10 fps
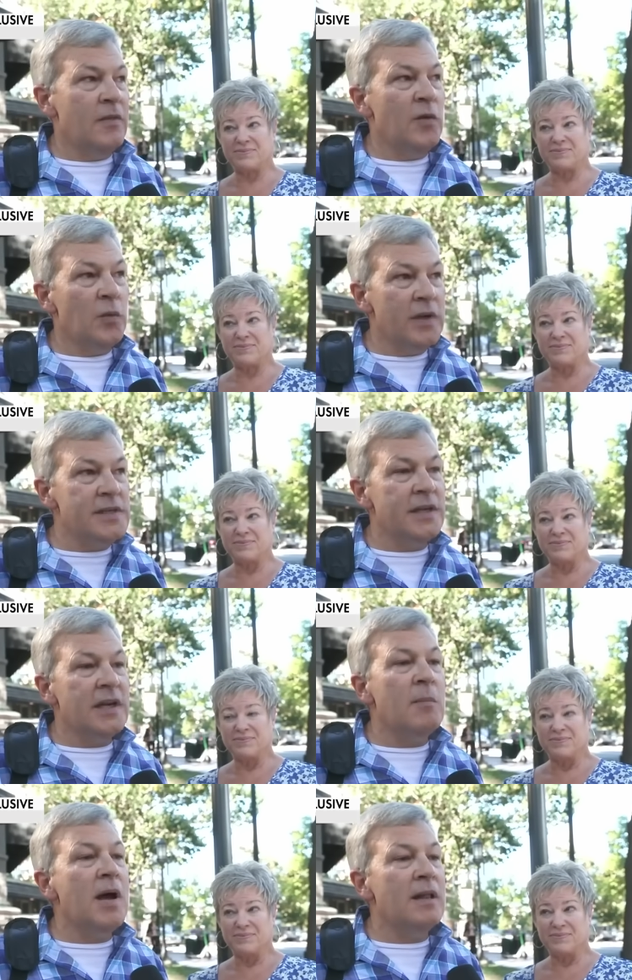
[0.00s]
Speaker 1: the reason
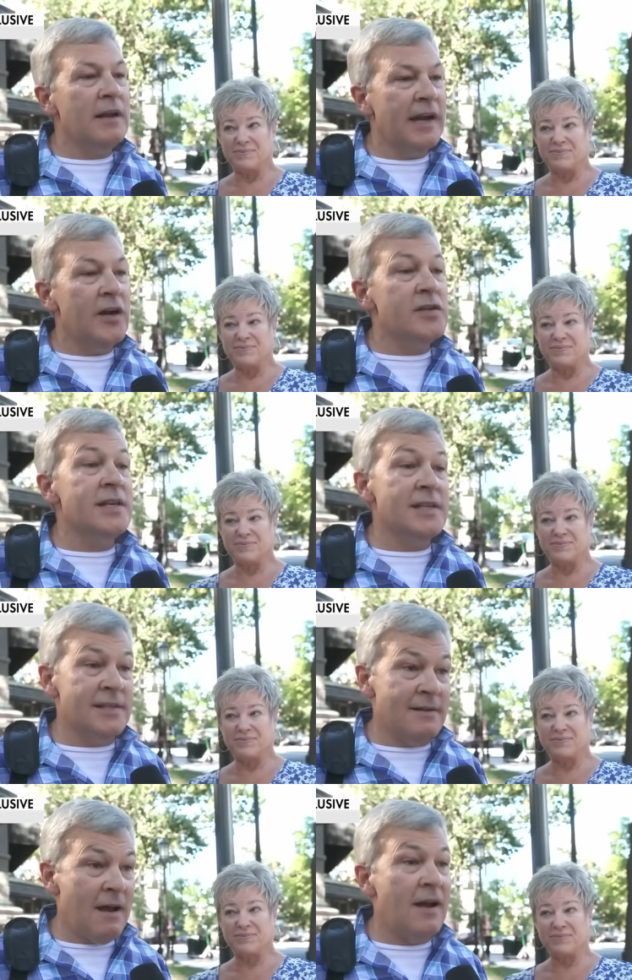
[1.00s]
Kamala Harris
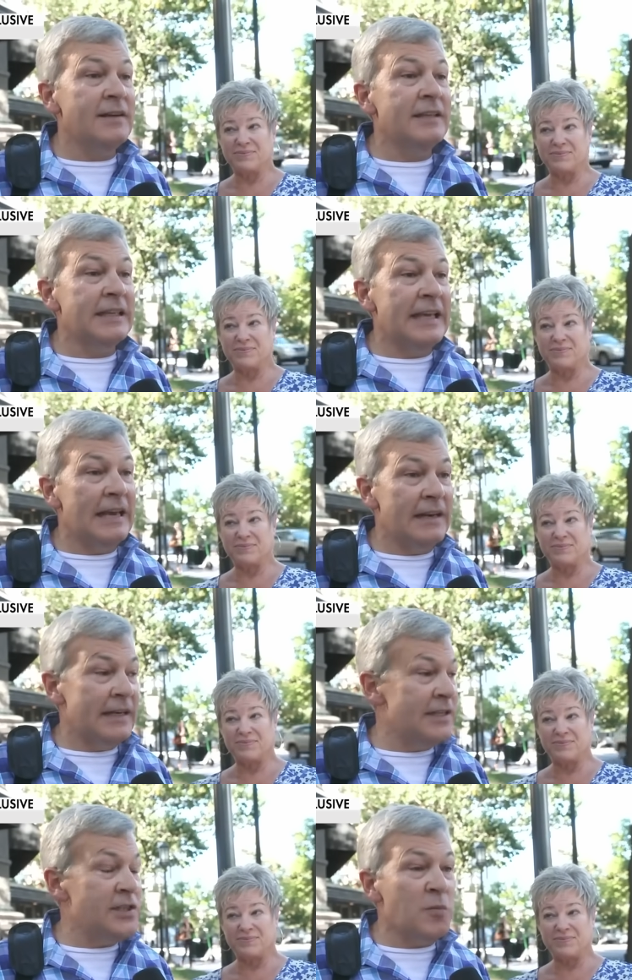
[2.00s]
is not getting
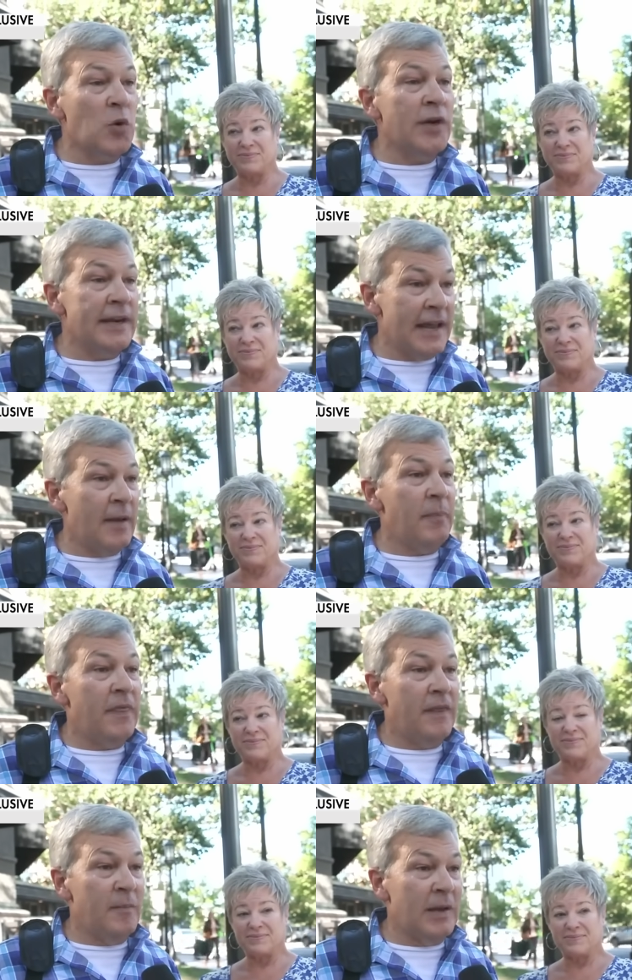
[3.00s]
into more
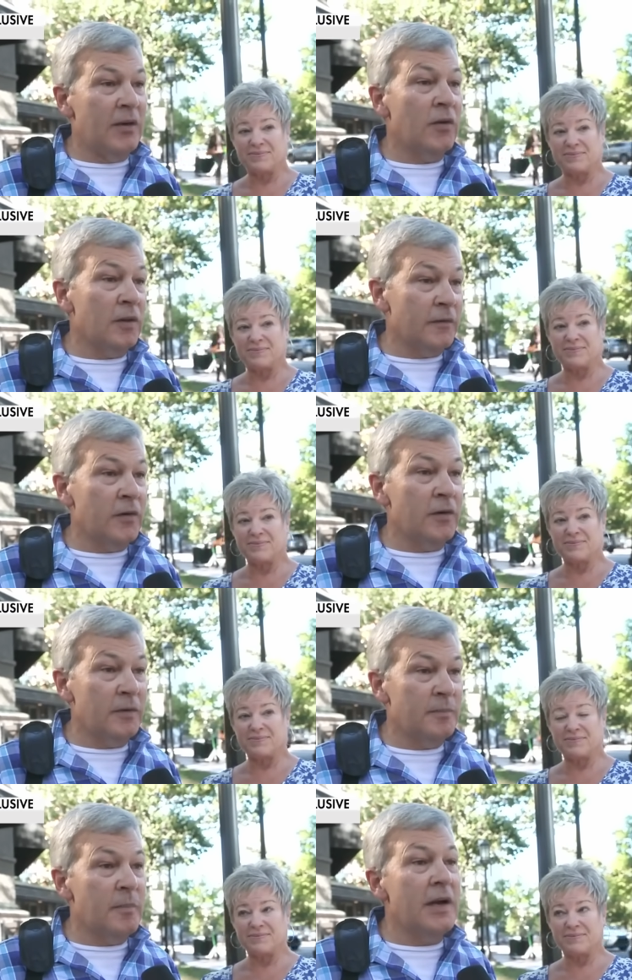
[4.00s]
depth about all of her
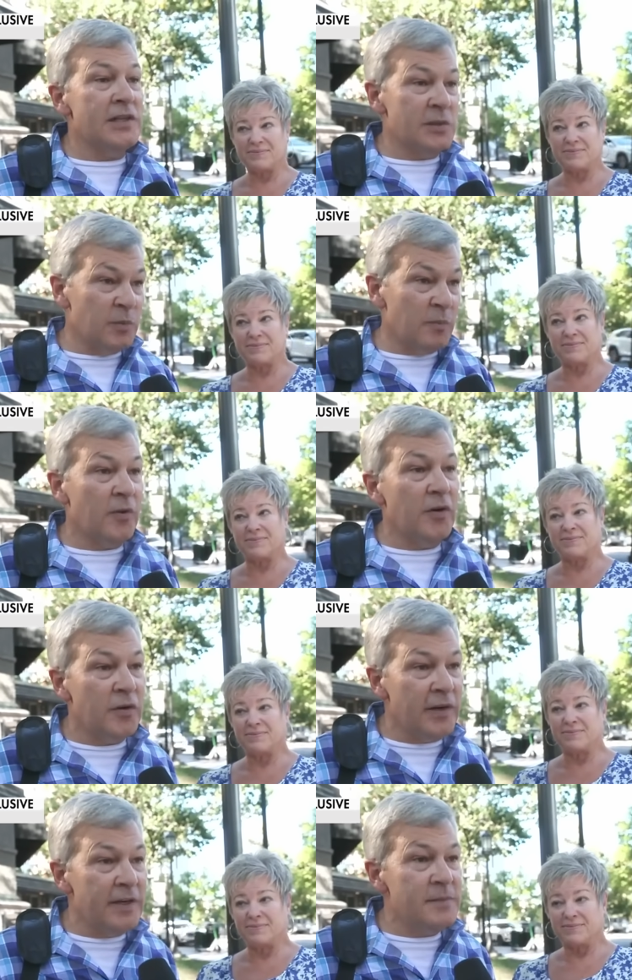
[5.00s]
possible
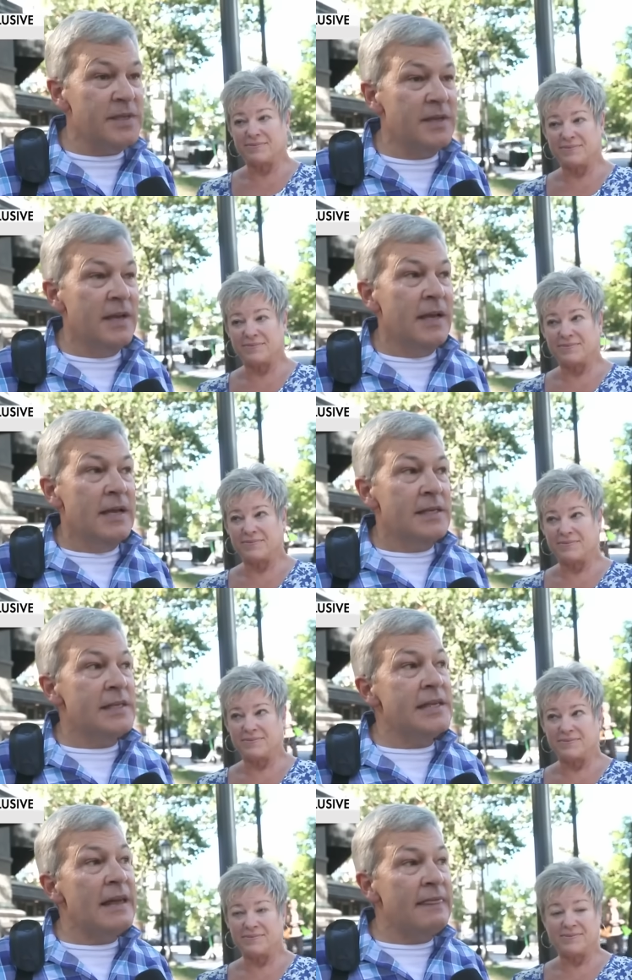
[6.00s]
programs,
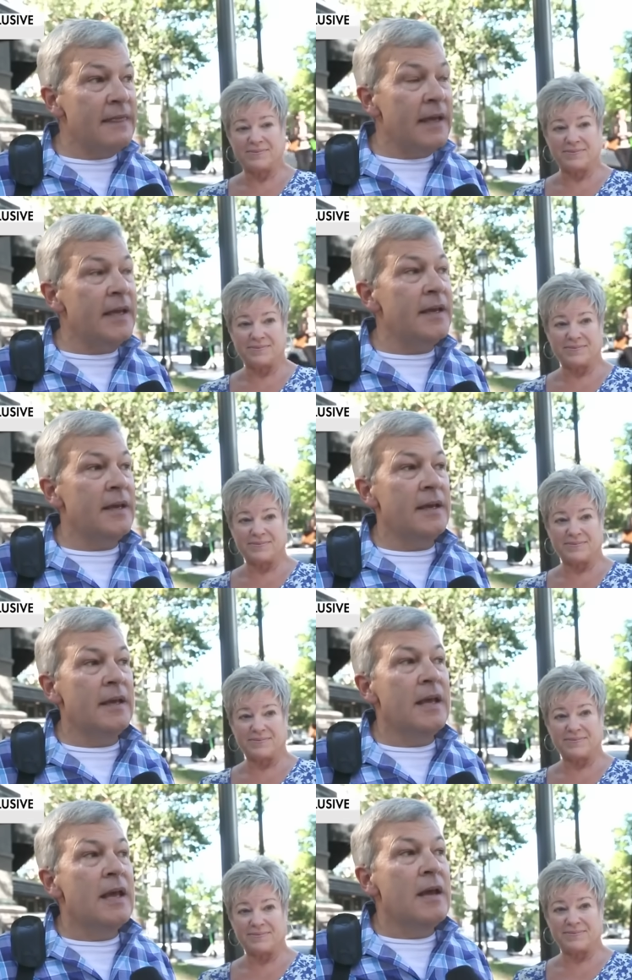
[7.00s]
because I think
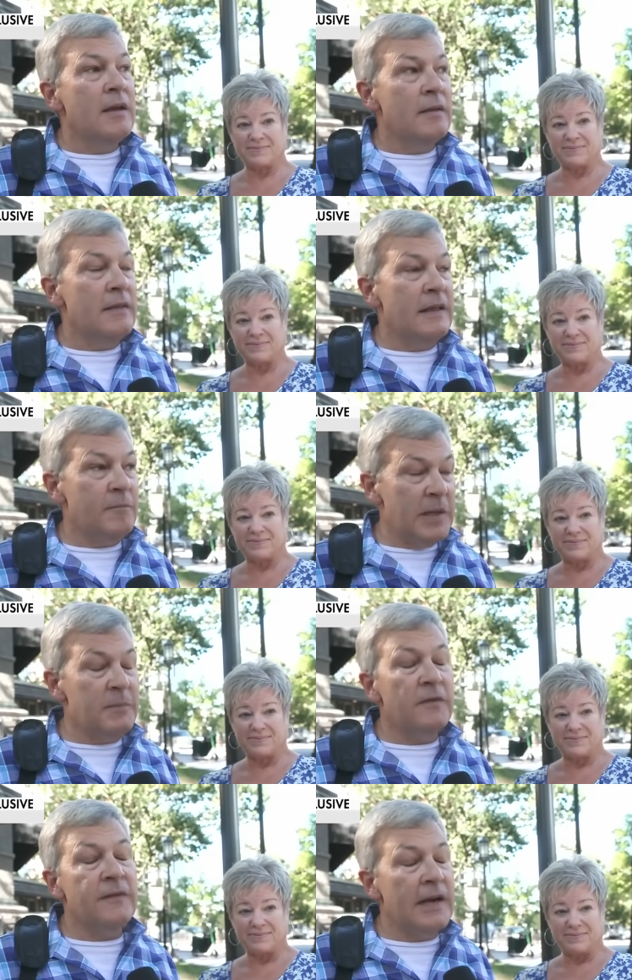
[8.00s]
if
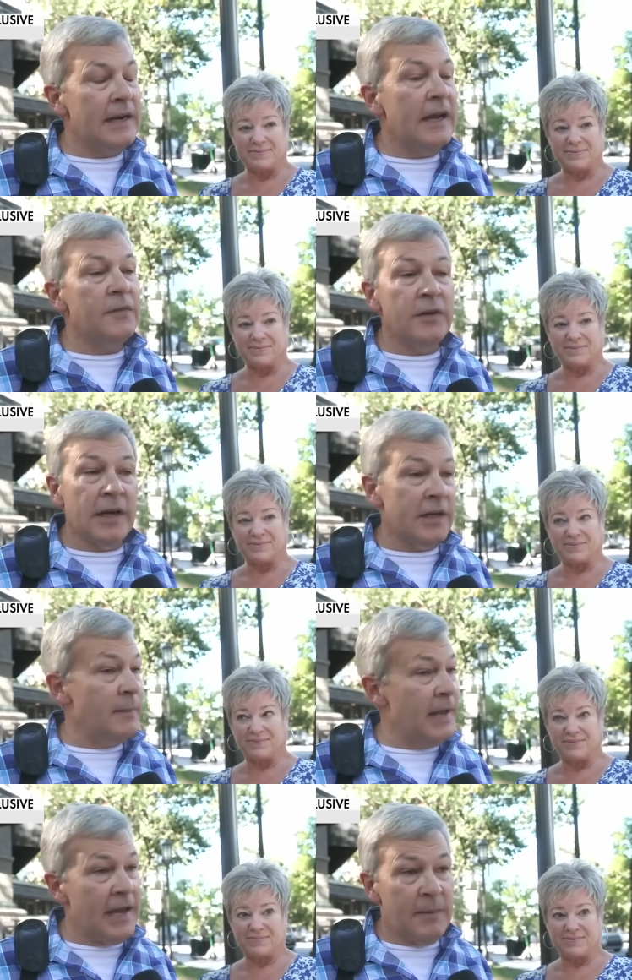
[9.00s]
people find out, they're not going to
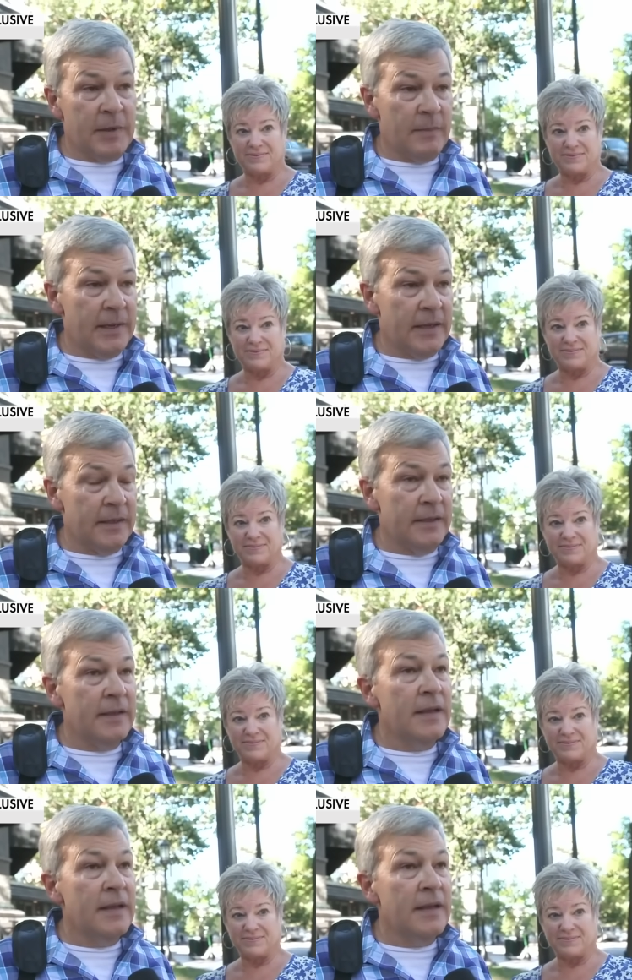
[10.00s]
be happy about it.